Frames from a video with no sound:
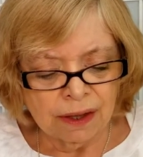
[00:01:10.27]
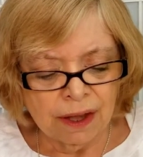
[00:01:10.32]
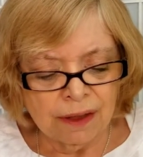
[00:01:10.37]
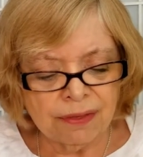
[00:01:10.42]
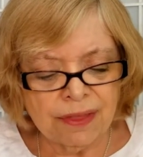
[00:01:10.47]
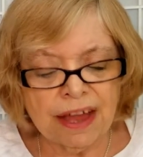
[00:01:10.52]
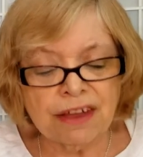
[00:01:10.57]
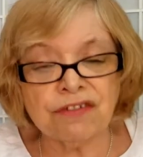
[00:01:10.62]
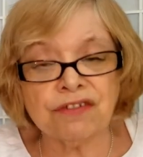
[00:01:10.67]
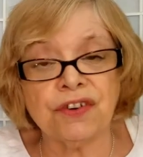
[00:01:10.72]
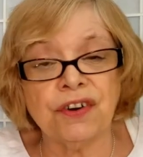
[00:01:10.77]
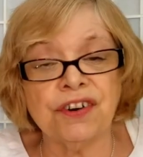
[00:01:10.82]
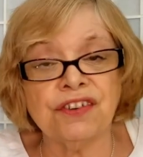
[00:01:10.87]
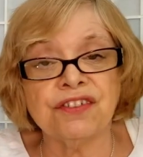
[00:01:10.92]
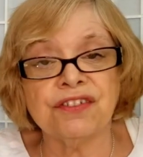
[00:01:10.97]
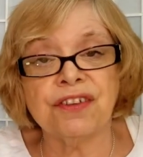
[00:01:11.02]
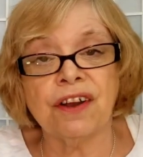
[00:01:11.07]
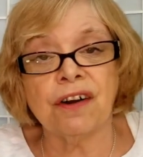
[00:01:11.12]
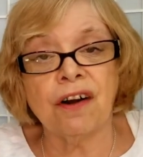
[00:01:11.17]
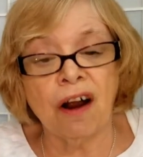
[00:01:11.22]
They search
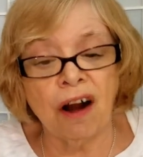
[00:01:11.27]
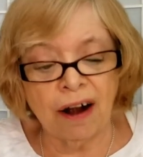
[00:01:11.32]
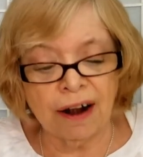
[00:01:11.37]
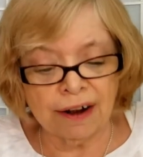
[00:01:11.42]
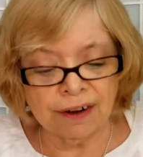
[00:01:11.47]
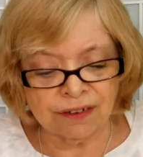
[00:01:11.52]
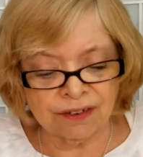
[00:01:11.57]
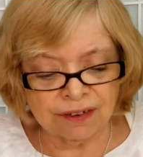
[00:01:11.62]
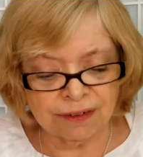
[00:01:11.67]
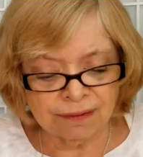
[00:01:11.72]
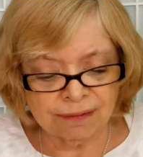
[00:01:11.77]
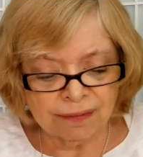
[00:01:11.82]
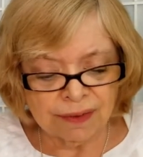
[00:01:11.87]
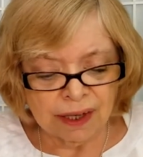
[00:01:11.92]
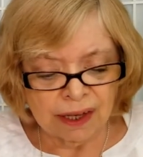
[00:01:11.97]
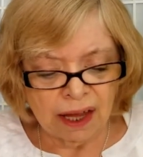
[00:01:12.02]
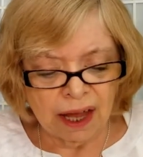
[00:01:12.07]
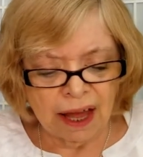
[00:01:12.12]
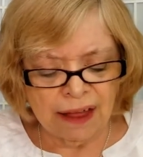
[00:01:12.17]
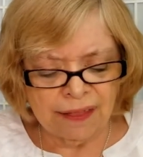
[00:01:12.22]
their hearts
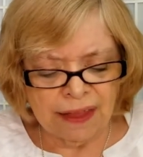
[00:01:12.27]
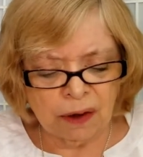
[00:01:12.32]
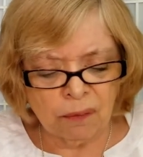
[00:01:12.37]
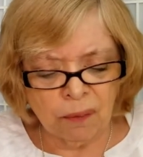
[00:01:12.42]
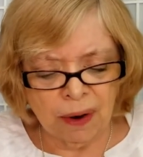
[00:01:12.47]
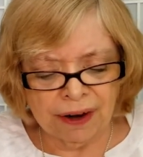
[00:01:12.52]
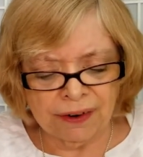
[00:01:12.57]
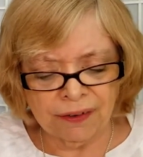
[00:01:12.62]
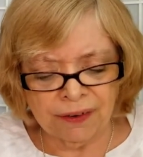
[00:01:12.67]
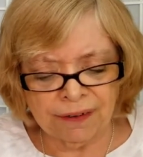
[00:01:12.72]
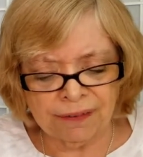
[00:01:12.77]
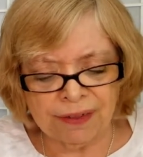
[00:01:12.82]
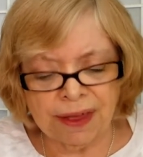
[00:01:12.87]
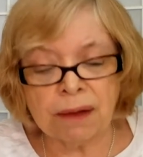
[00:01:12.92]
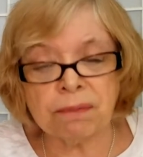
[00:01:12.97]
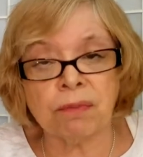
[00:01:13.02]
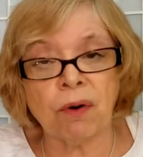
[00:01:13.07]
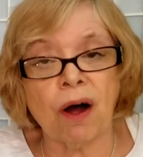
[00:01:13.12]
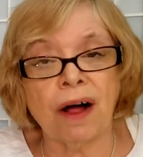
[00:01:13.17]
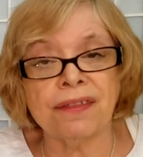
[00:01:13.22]
and they wonder if they
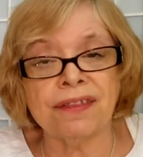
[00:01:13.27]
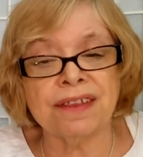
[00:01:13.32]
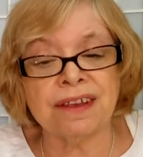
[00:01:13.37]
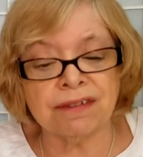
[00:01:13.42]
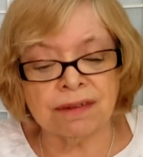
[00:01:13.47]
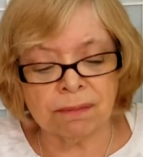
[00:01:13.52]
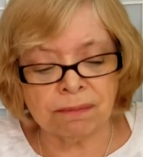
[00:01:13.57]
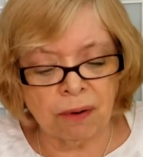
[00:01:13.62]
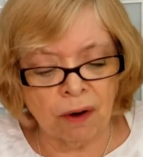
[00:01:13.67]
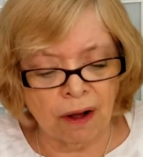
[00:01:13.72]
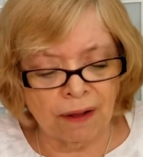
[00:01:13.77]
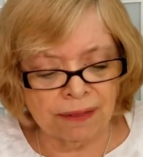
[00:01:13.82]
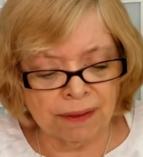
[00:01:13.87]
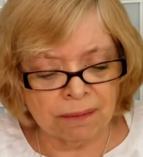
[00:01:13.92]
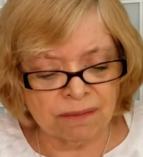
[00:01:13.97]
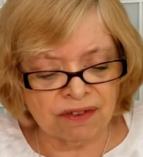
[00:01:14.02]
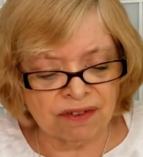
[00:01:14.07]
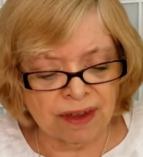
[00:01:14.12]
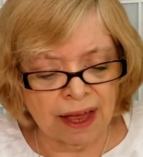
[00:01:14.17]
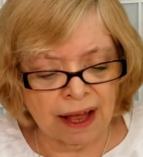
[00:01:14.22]
brought this upon
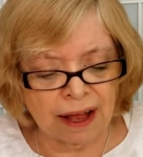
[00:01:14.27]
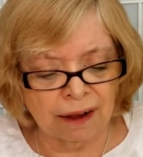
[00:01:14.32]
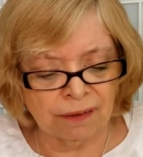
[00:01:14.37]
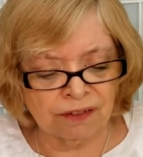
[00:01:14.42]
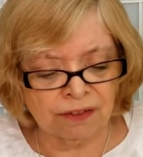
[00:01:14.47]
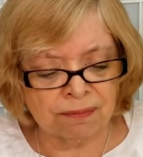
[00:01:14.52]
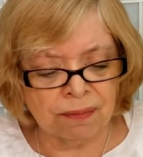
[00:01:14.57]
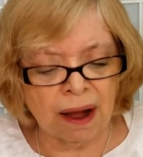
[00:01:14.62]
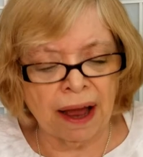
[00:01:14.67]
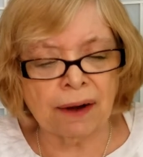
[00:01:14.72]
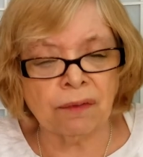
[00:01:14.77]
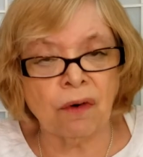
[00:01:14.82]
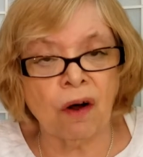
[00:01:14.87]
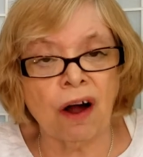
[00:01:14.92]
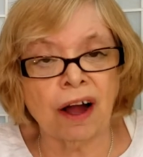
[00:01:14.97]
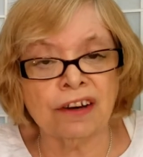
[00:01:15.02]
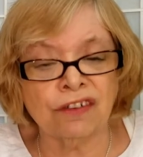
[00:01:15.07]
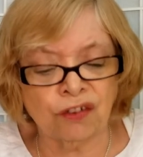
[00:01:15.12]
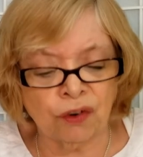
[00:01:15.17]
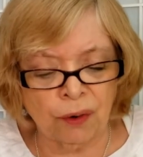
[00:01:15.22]
themselves by
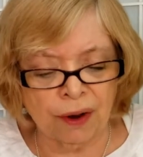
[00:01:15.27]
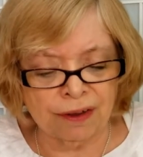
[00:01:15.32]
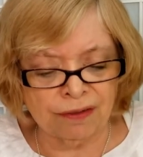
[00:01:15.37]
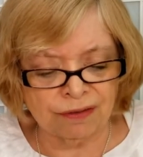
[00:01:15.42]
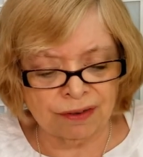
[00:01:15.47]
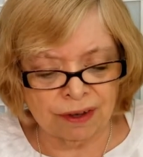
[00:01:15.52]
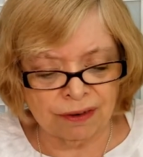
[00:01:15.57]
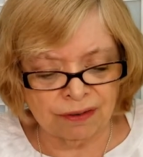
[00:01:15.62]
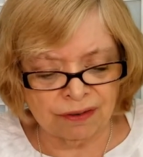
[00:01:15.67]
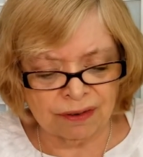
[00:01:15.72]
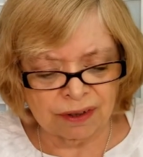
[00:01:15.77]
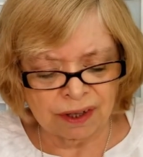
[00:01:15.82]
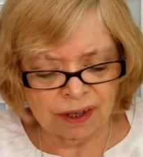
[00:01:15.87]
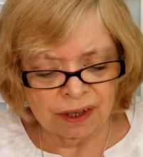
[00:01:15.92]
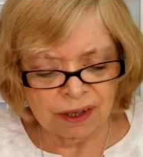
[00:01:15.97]
wrong choices.